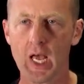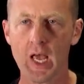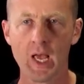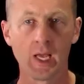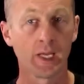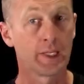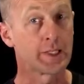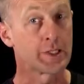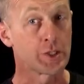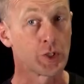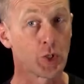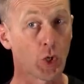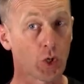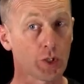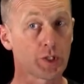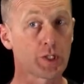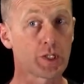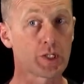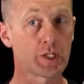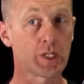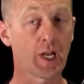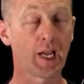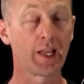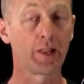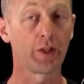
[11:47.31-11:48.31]
It's not to
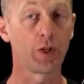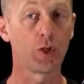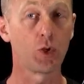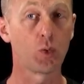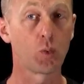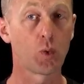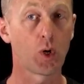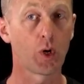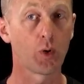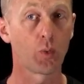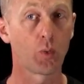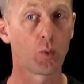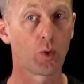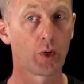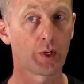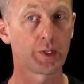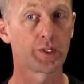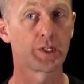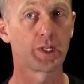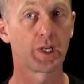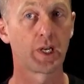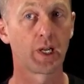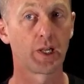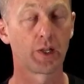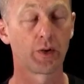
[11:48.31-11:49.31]
say that you won't work
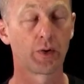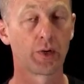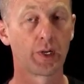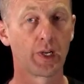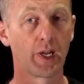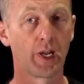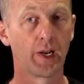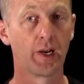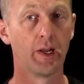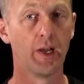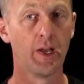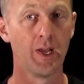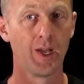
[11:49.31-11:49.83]
together again,